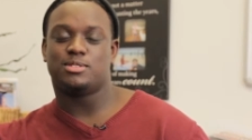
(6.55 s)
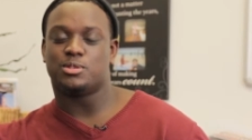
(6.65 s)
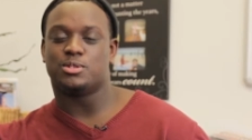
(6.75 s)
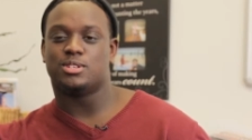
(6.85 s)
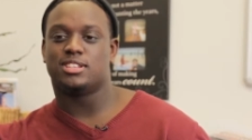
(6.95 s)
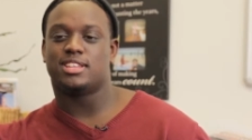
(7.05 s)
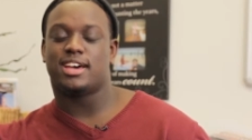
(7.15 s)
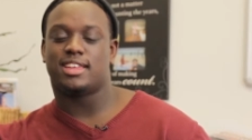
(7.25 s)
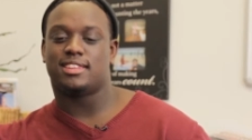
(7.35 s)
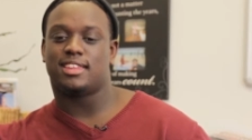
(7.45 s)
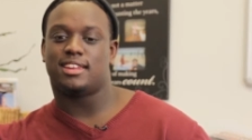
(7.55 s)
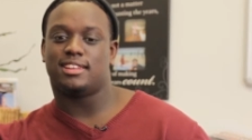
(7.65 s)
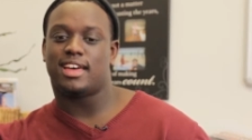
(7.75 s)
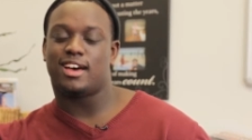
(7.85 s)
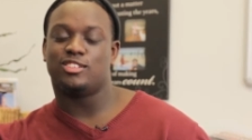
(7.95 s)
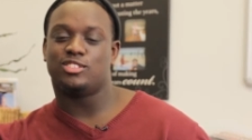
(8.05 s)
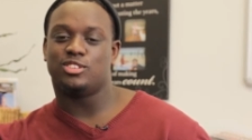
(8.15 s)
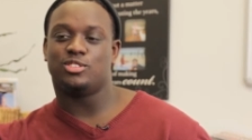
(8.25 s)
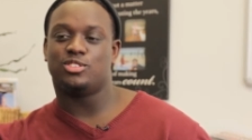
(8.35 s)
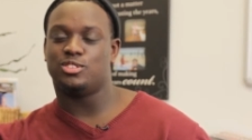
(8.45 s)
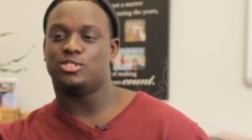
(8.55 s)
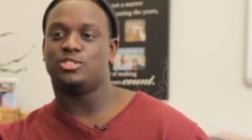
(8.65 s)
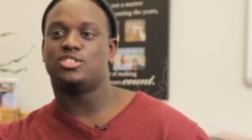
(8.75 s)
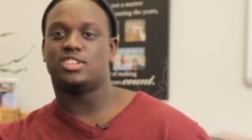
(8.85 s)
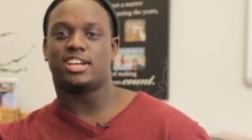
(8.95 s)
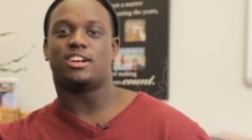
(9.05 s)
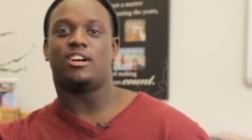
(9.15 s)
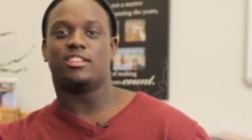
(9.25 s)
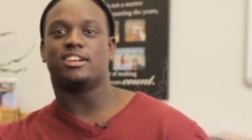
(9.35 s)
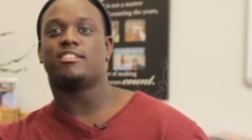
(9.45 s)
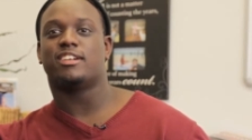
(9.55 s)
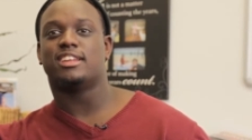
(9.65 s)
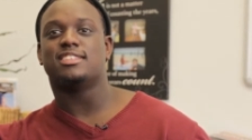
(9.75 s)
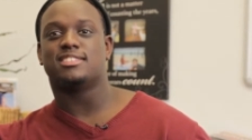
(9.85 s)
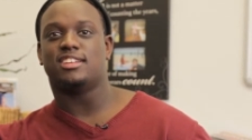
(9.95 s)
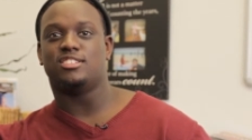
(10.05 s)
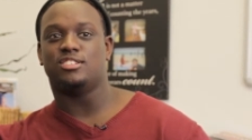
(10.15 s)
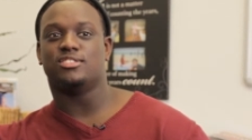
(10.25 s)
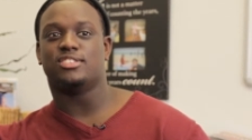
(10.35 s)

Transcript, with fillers: tool that allows you to check all the credits that you've